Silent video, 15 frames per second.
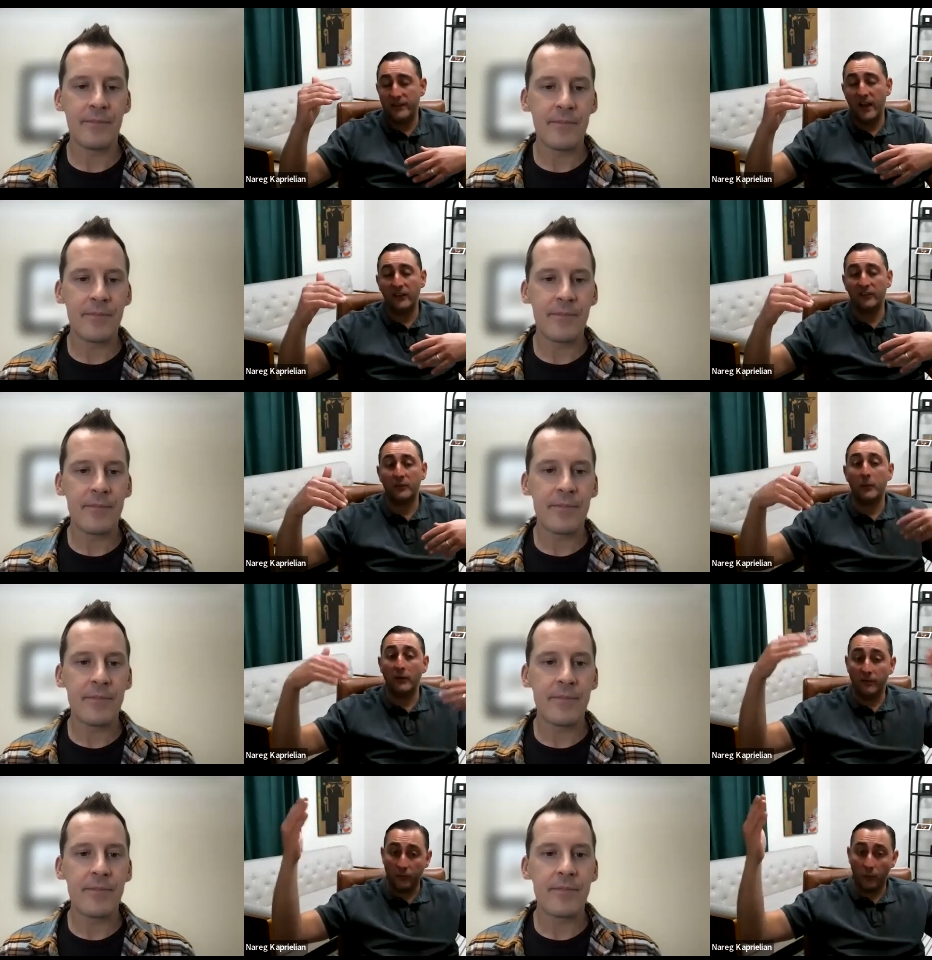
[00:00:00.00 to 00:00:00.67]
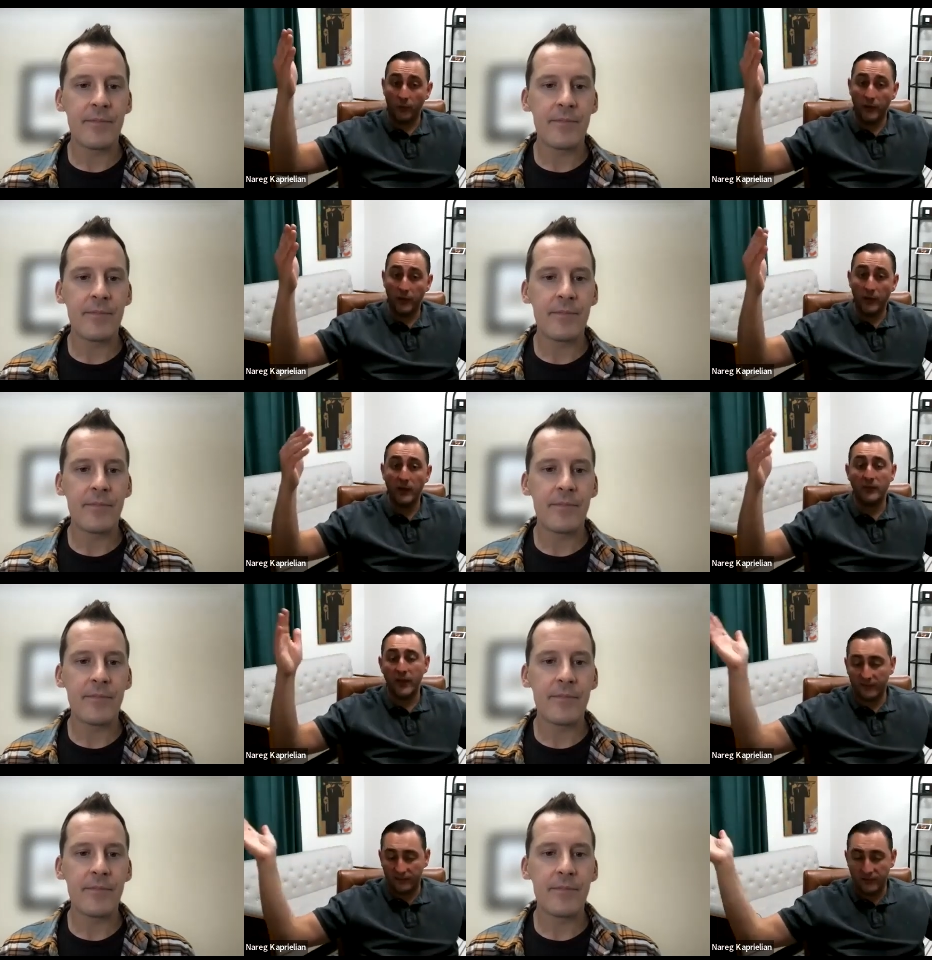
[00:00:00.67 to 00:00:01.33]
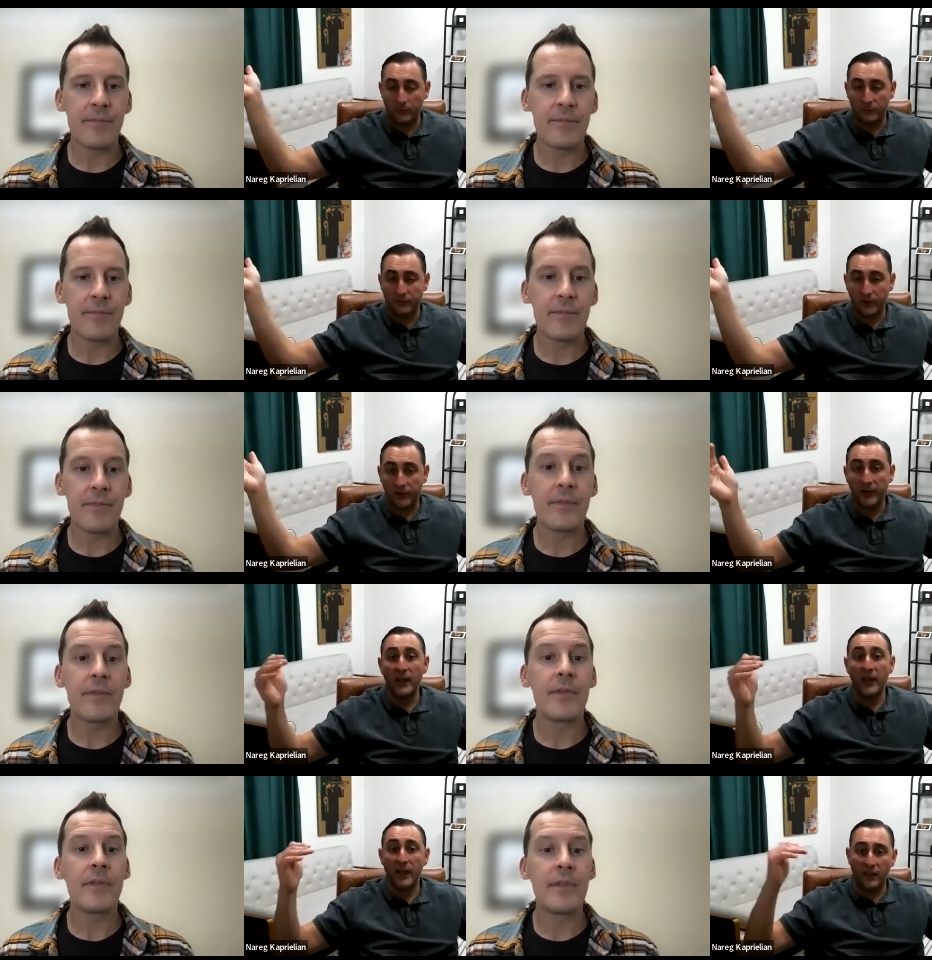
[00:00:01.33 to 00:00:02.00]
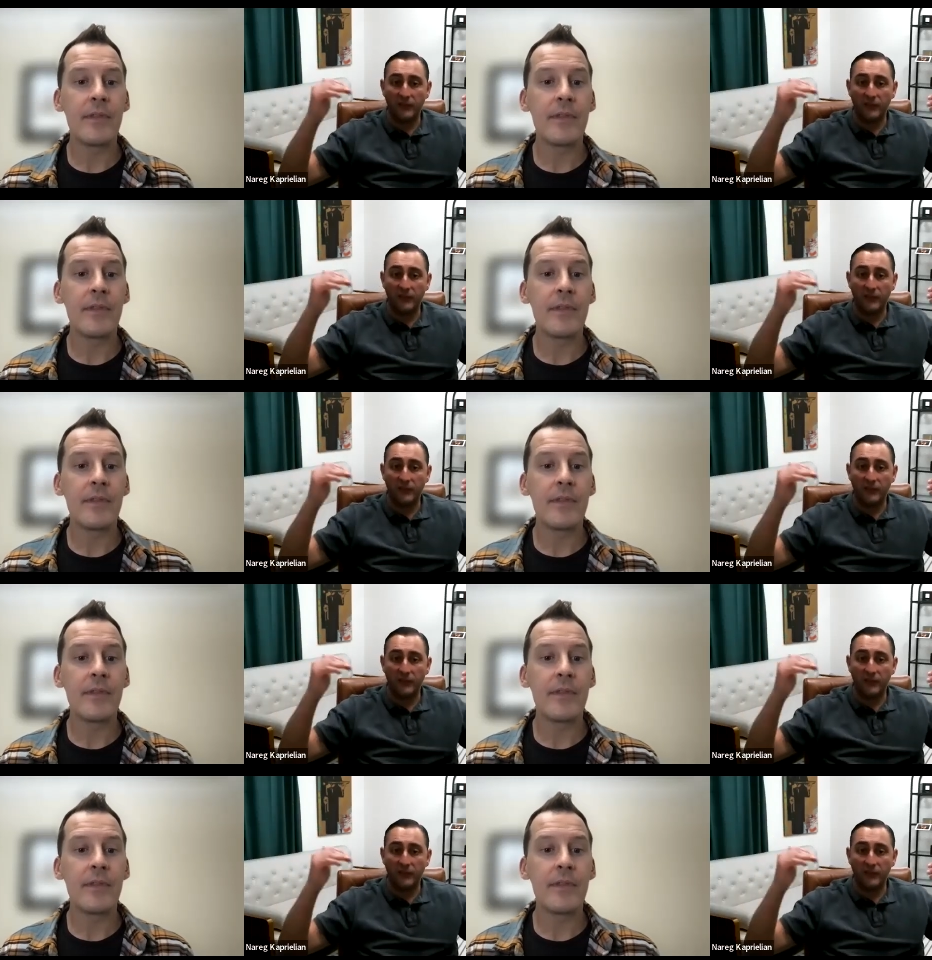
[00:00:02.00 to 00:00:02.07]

Speaker 1: DTIs above 40. That's them saying,